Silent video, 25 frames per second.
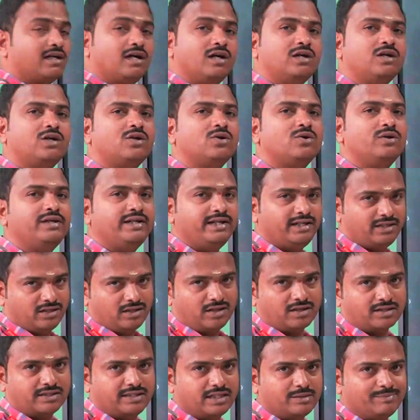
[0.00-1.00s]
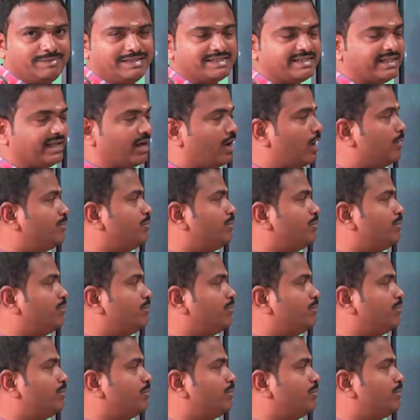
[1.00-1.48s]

controlling torque. That means an